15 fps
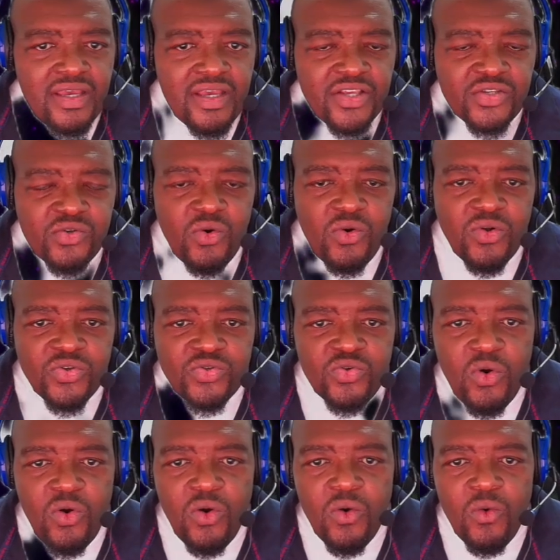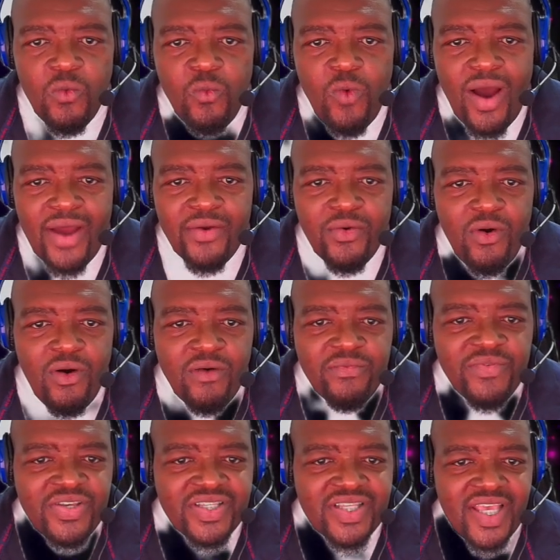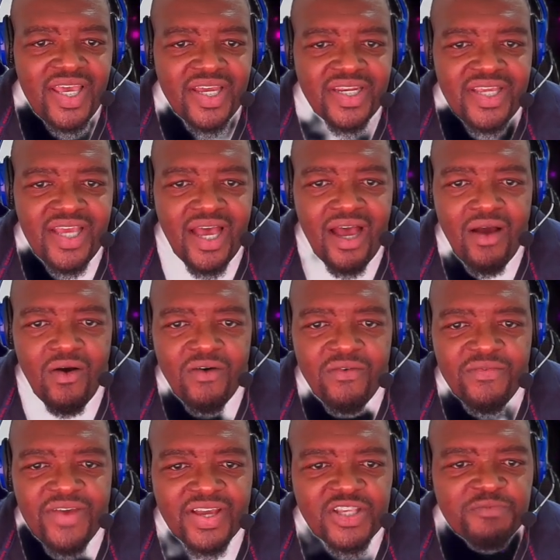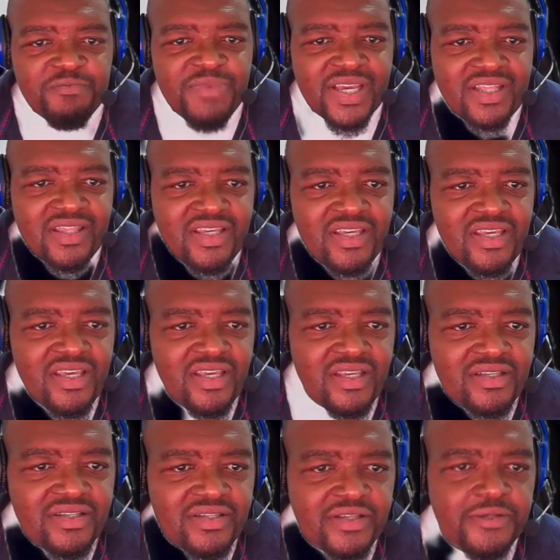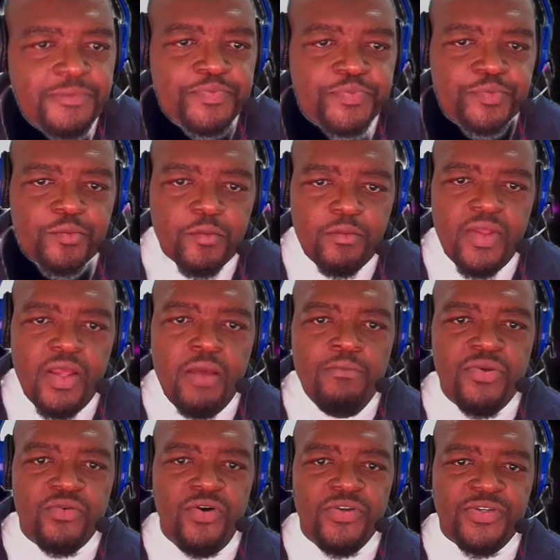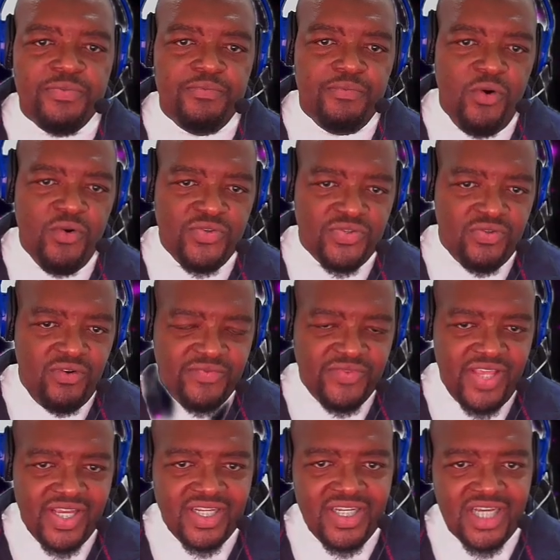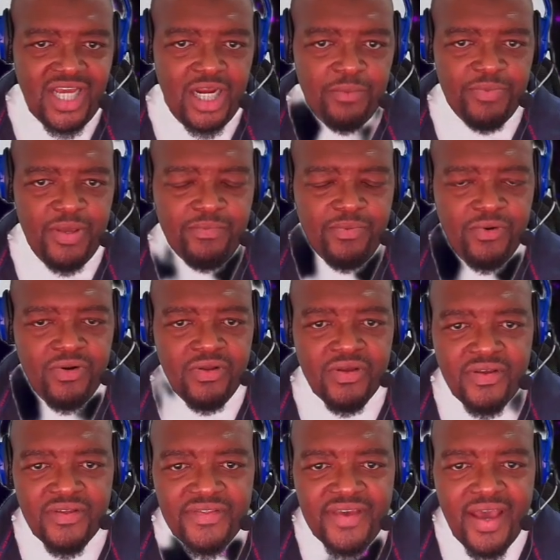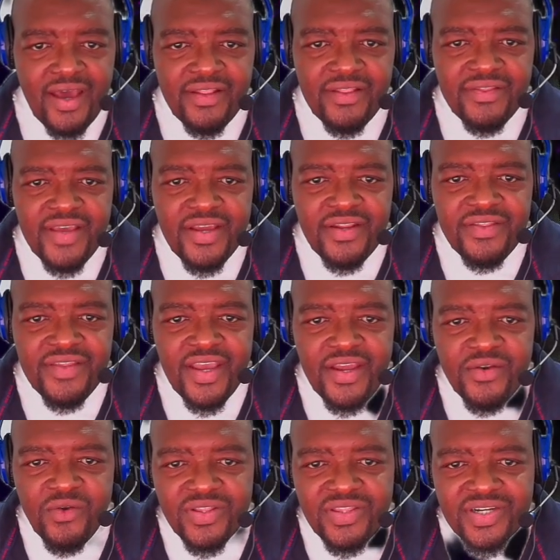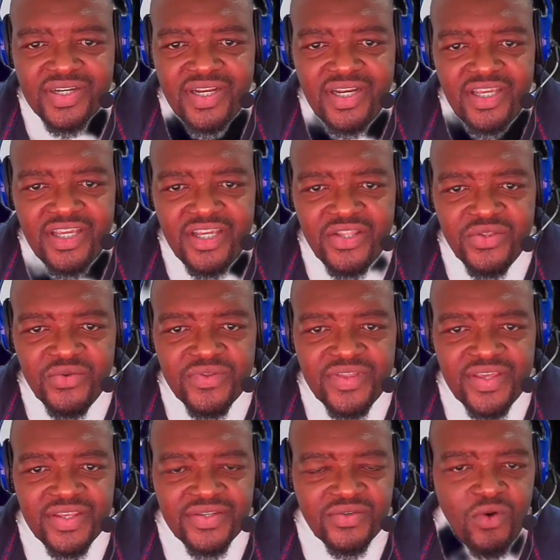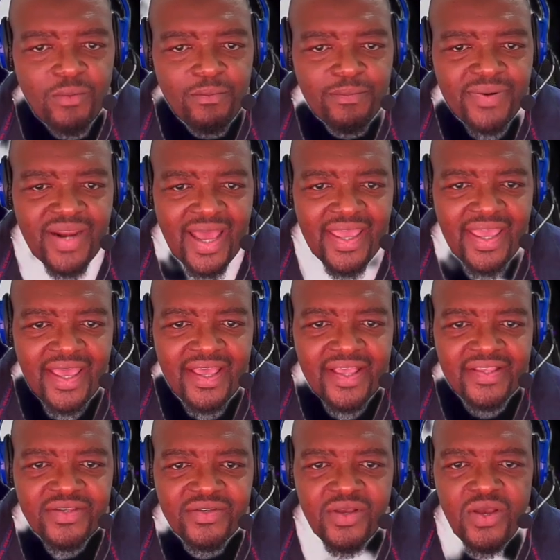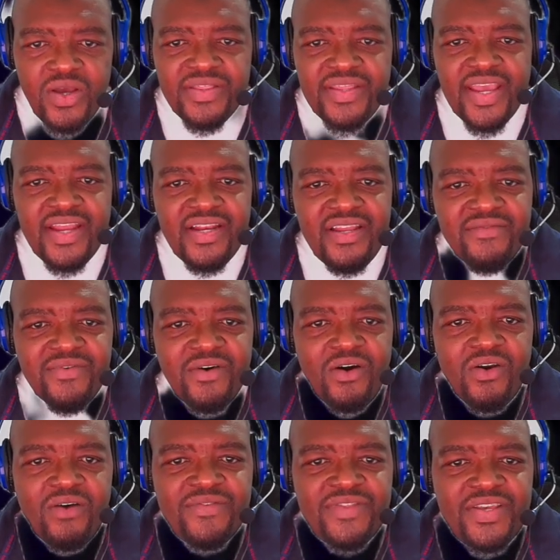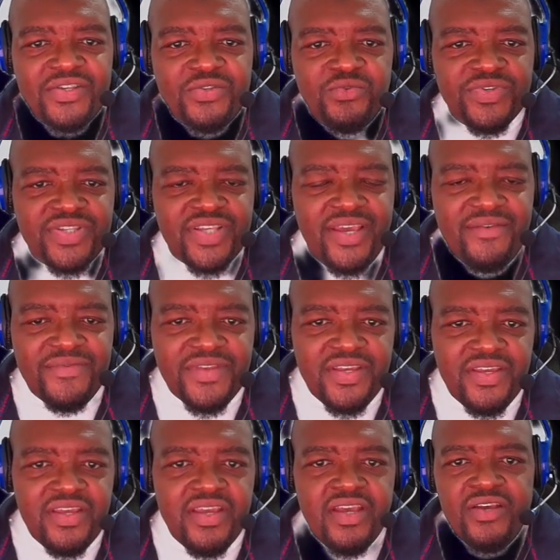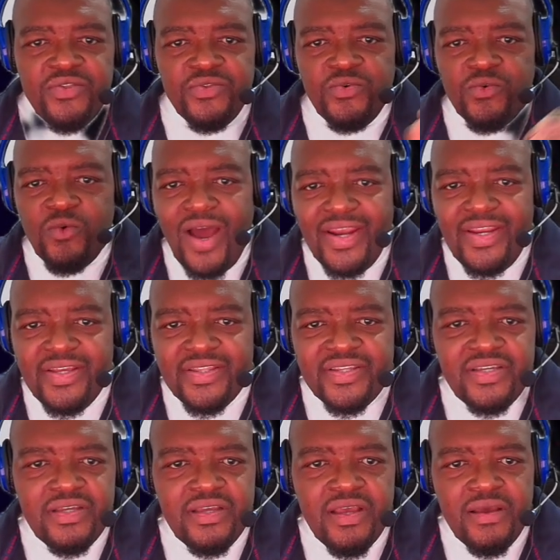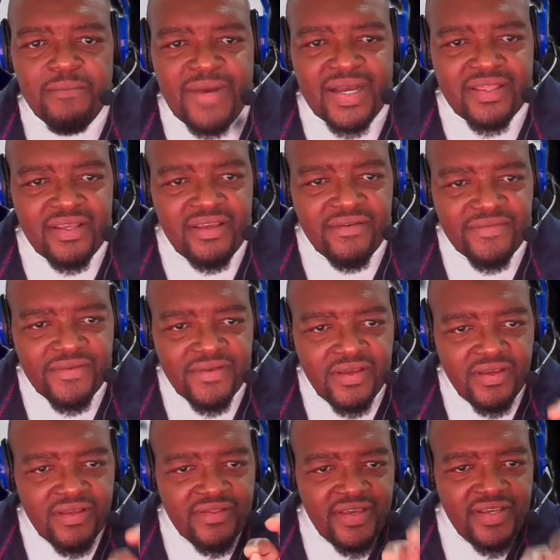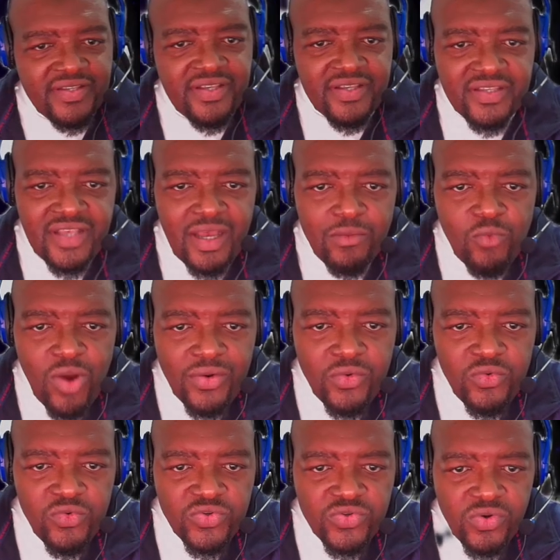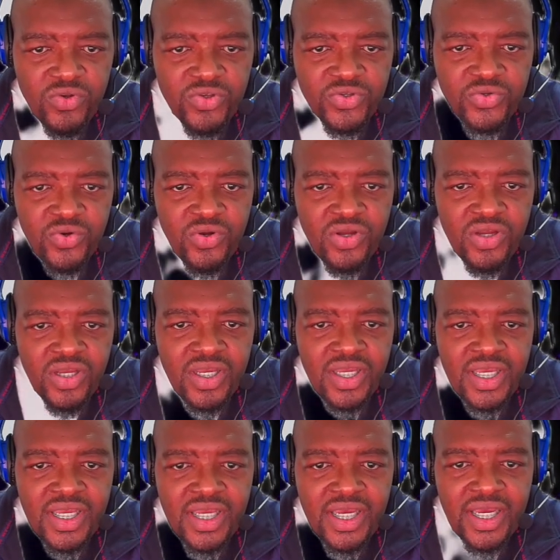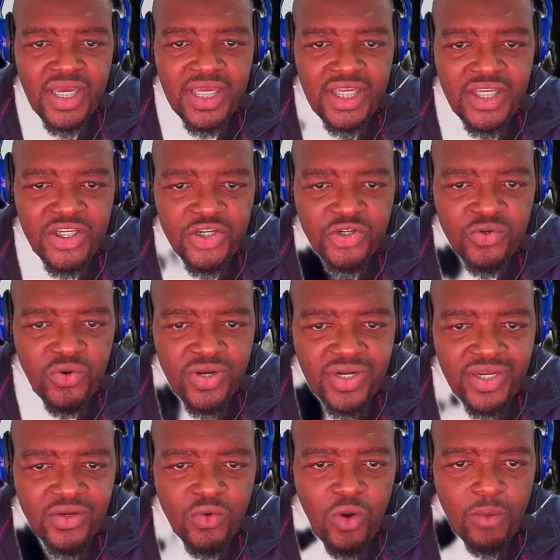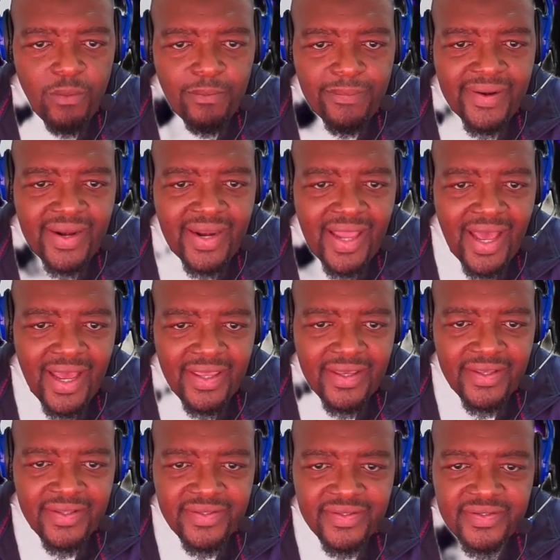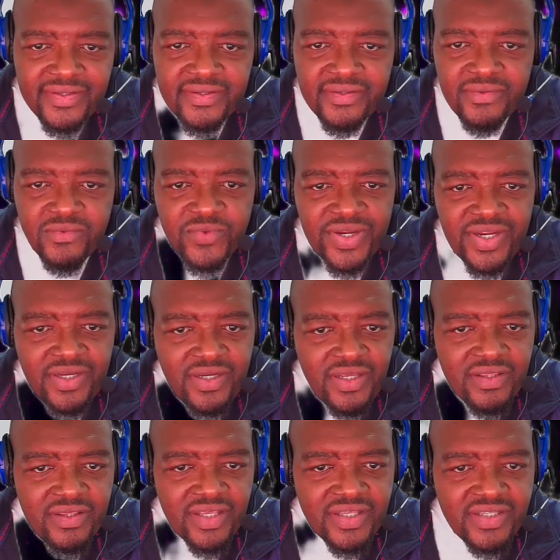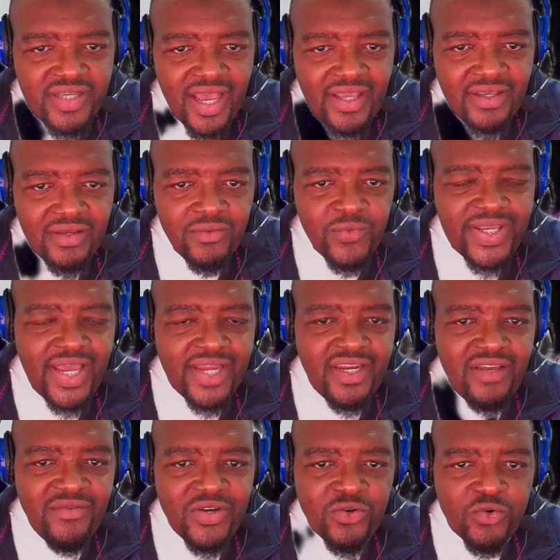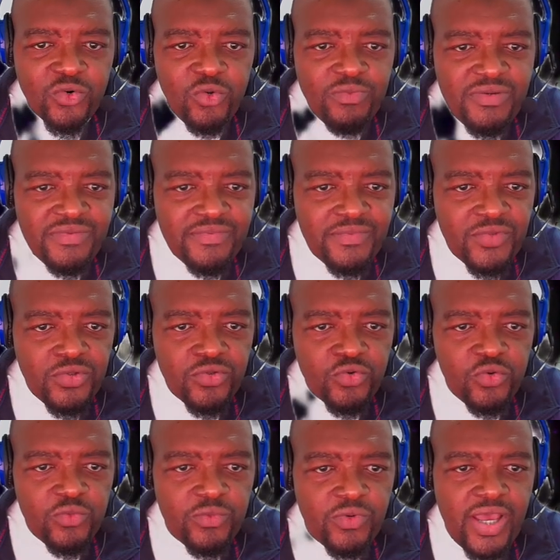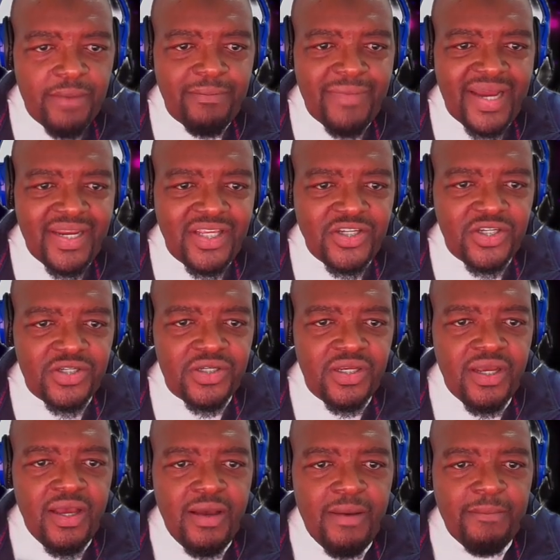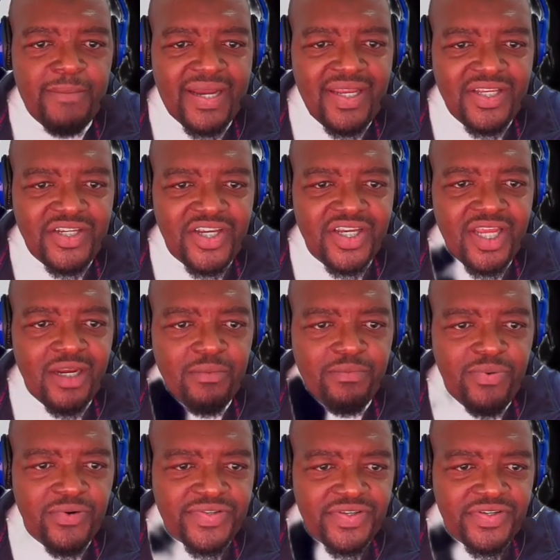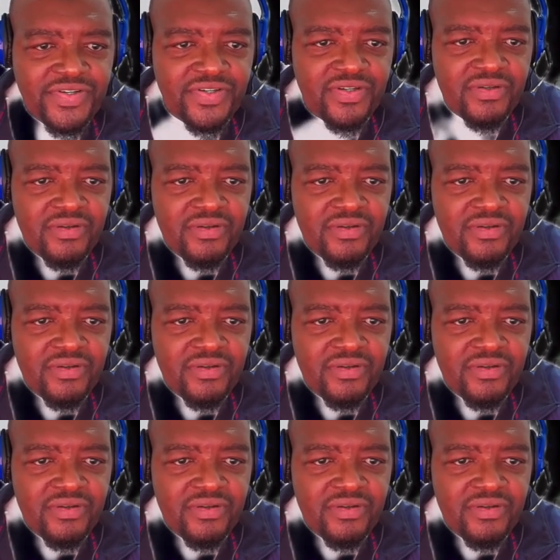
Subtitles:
is also one of his area of expertise, because most of technical people, they're not really into this compliance. They leave all of this to safety, to quality. But if this is someone who's also ensuring compliance, we need this guy. We can even groom him into a managerial position,